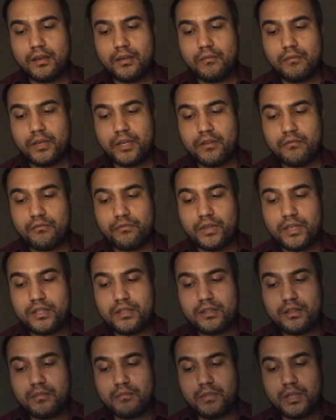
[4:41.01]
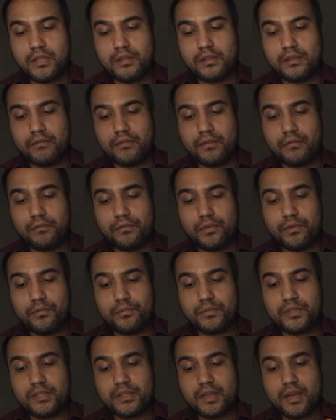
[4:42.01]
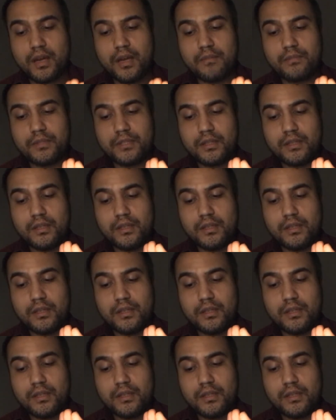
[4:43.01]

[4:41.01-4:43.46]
When it reached the middle of the room, stopped.